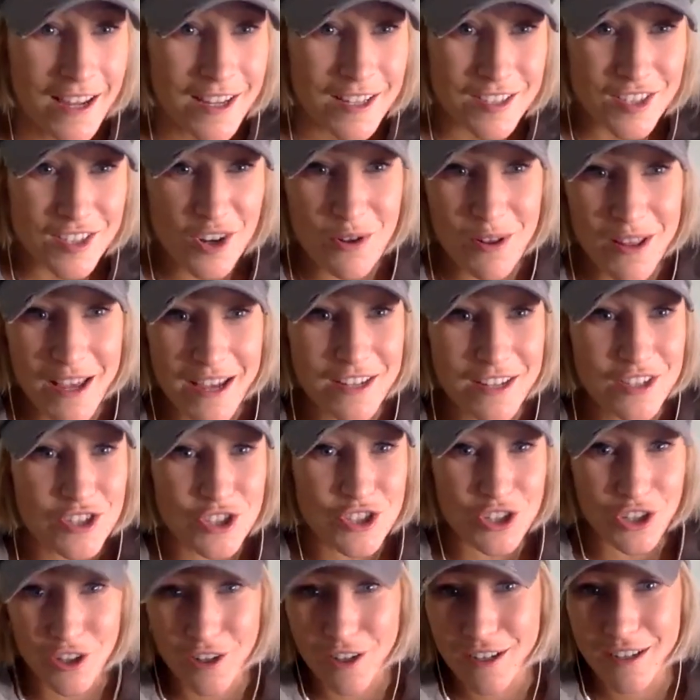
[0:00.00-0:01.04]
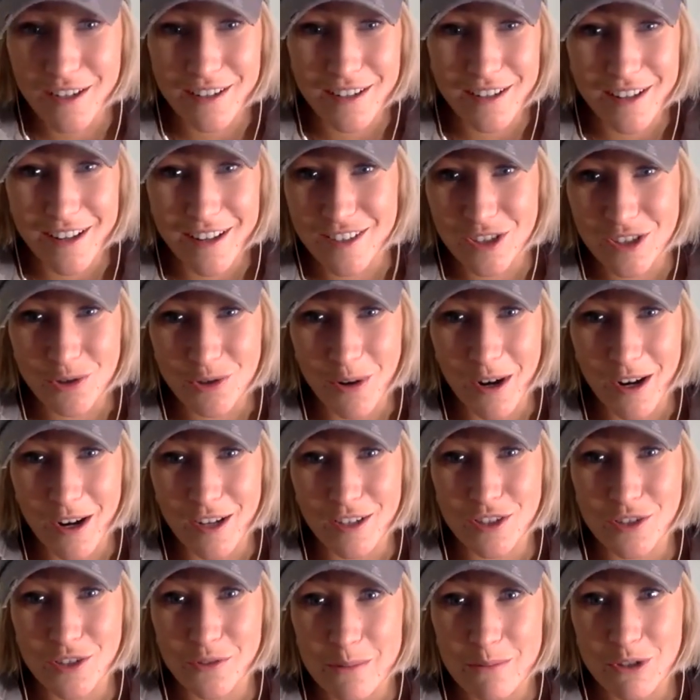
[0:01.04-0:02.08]
So like during
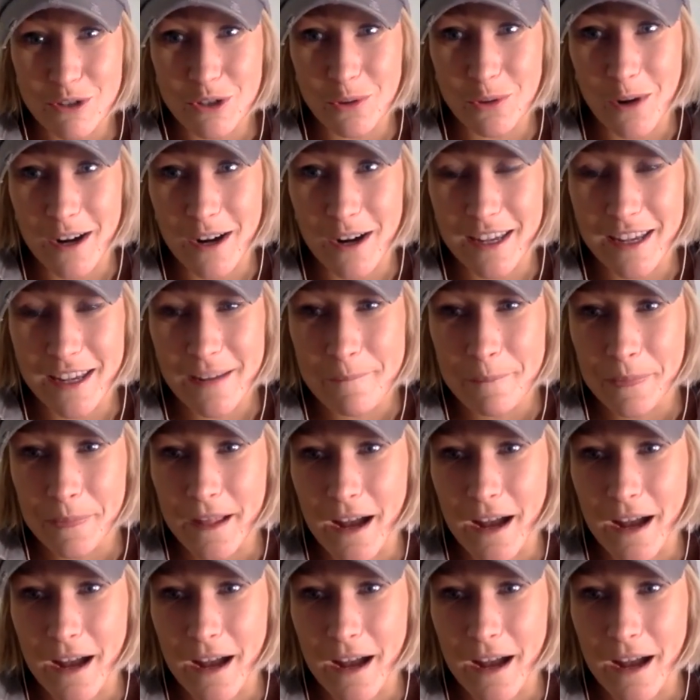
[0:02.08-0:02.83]
Transform 20,